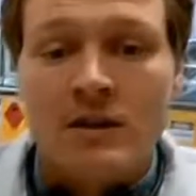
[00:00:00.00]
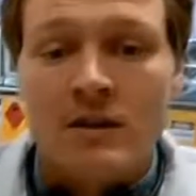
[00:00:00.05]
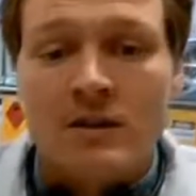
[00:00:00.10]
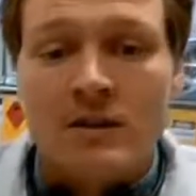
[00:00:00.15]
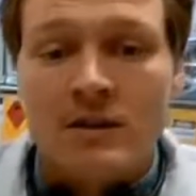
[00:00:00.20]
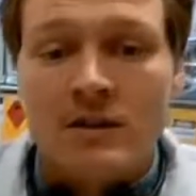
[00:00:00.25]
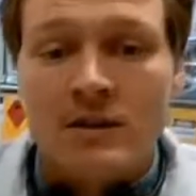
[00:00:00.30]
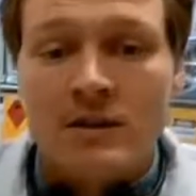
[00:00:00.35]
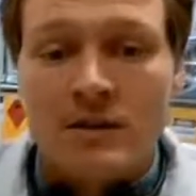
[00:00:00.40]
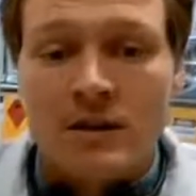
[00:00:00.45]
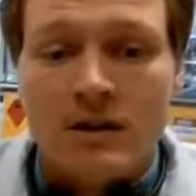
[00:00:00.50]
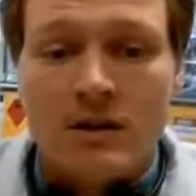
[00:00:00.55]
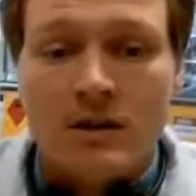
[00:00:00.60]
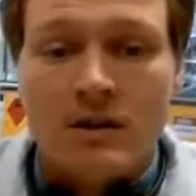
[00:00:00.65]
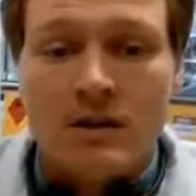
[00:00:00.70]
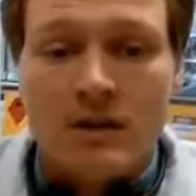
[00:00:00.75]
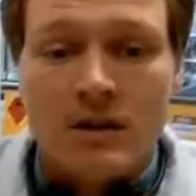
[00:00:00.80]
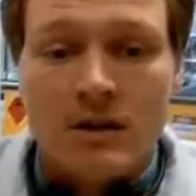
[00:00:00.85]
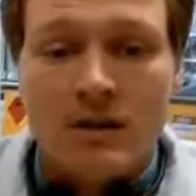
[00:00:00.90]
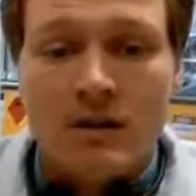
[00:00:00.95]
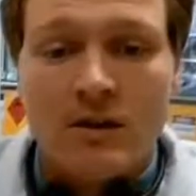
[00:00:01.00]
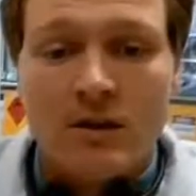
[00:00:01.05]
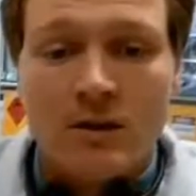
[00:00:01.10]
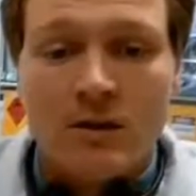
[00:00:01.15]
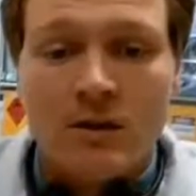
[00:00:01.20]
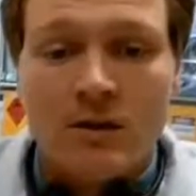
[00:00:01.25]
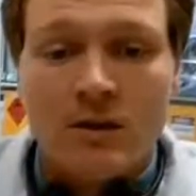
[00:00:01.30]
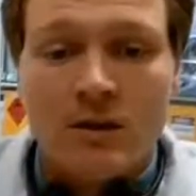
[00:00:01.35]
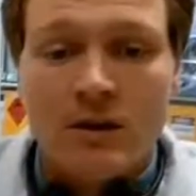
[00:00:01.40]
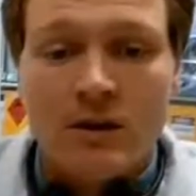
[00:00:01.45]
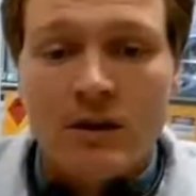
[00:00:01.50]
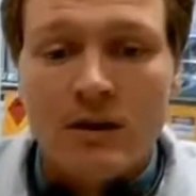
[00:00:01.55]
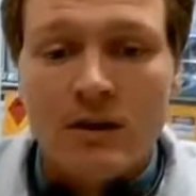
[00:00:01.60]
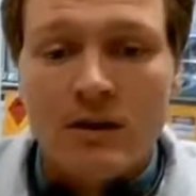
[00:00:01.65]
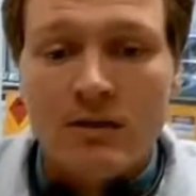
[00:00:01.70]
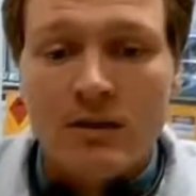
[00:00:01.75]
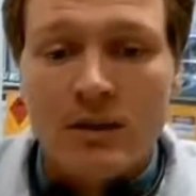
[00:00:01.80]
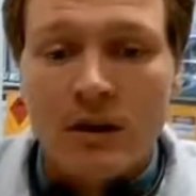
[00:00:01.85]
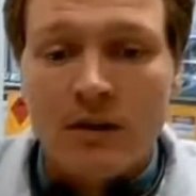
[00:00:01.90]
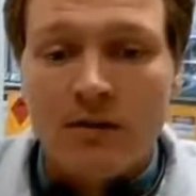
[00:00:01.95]
So you can see in the corner
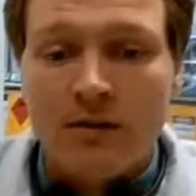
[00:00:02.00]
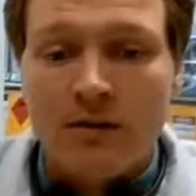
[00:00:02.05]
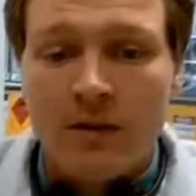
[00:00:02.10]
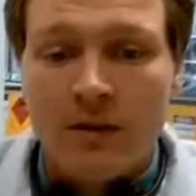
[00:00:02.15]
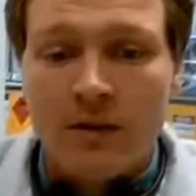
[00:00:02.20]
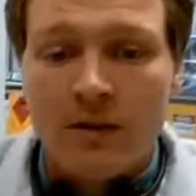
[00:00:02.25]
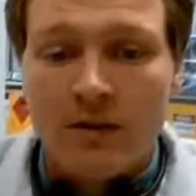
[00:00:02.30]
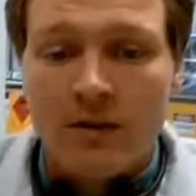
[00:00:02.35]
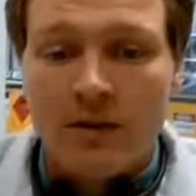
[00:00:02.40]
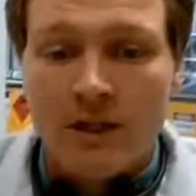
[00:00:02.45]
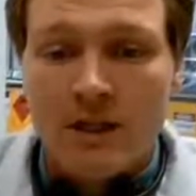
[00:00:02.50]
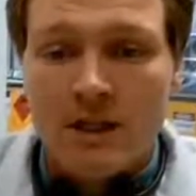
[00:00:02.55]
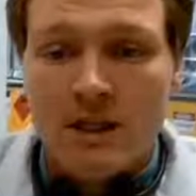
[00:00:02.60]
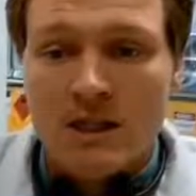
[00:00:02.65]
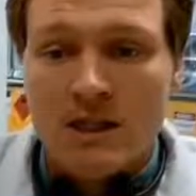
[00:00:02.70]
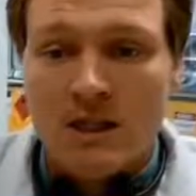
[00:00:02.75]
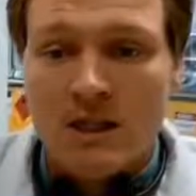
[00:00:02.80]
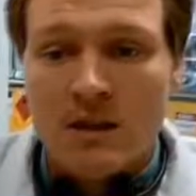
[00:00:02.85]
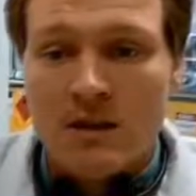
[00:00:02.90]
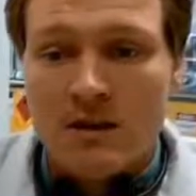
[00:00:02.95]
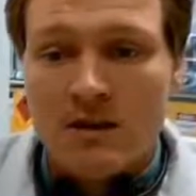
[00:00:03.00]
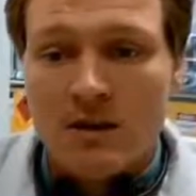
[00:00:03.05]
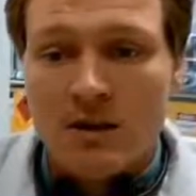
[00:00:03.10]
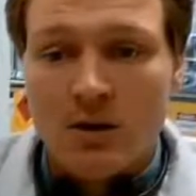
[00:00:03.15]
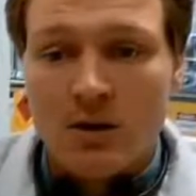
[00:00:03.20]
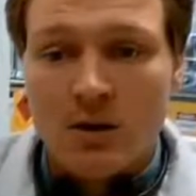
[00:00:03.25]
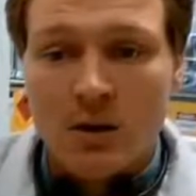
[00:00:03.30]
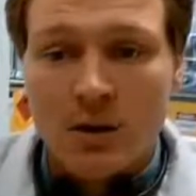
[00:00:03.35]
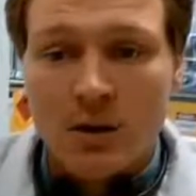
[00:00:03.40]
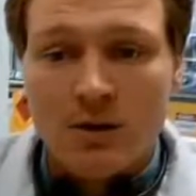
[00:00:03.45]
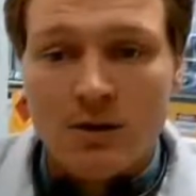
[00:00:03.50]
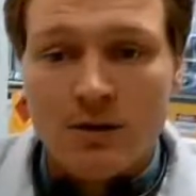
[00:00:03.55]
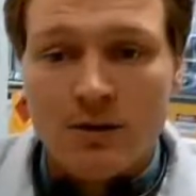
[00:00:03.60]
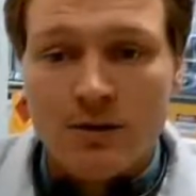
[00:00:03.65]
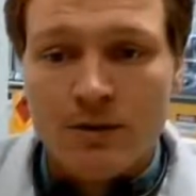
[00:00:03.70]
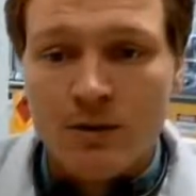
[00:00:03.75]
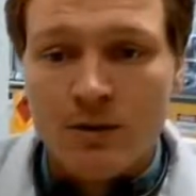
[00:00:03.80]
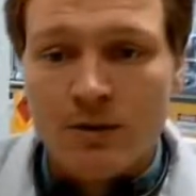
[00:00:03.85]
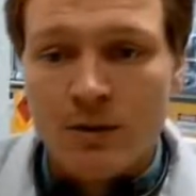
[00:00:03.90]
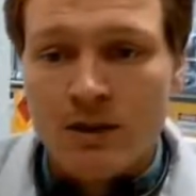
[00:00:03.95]
here we have the designated cell culture
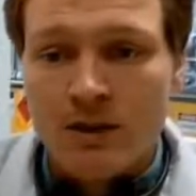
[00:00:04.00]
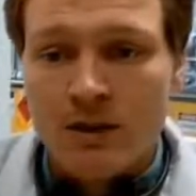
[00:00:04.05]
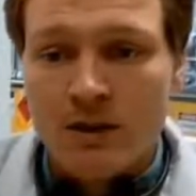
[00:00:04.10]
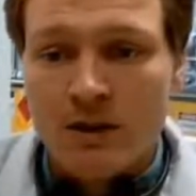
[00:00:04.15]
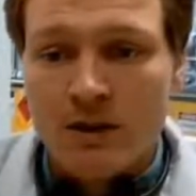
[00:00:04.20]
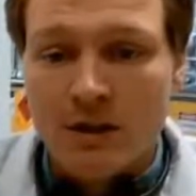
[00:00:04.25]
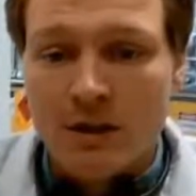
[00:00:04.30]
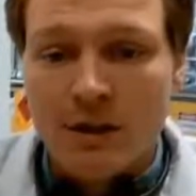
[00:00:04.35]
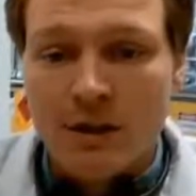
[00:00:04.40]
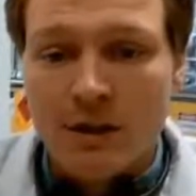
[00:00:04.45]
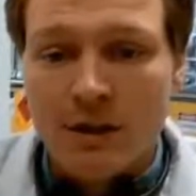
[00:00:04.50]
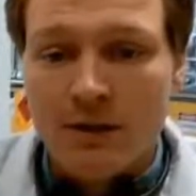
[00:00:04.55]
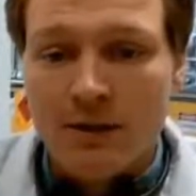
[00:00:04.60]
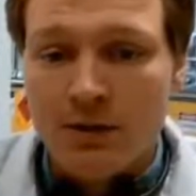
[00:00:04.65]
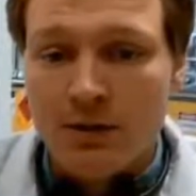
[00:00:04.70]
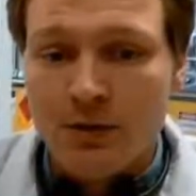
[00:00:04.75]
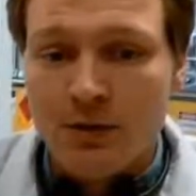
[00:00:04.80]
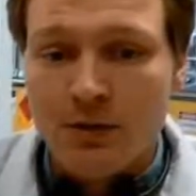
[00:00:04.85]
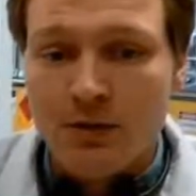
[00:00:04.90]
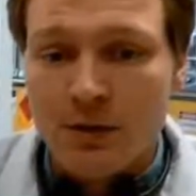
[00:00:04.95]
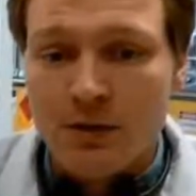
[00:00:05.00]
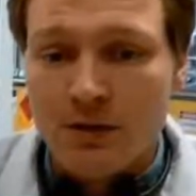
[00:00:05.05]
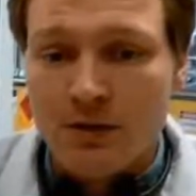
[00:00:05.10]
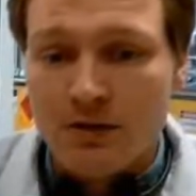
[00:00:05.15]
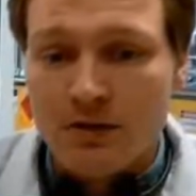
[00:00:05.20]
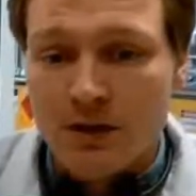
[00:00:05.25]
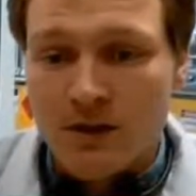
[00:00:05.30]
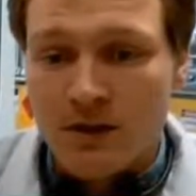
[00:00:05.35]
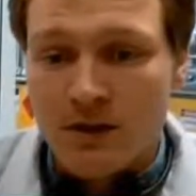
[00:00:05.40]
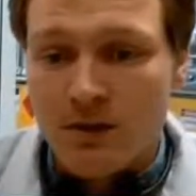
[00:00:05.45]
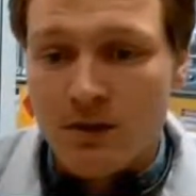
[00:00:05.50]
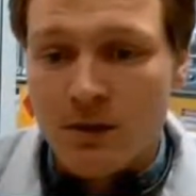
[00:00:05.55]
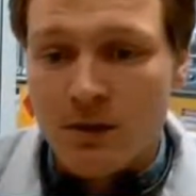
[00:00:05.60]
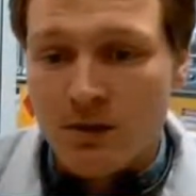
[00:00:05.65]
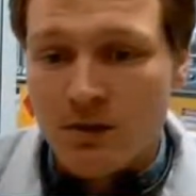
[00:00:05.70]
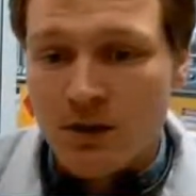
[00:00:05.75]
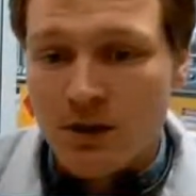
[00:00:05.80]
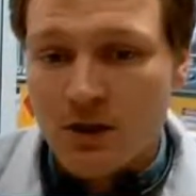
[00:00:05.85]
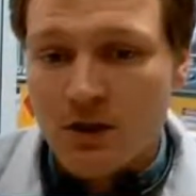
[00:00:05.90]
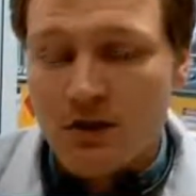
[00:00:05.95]
room, which is a clean room just for cell
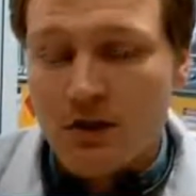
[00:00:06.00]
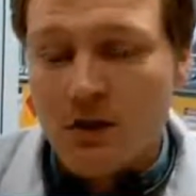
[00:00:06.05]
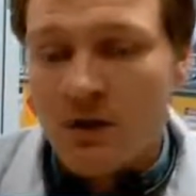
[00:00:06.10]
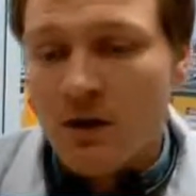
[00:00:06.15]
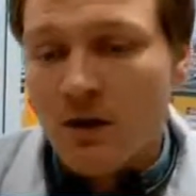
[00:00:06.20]
culture.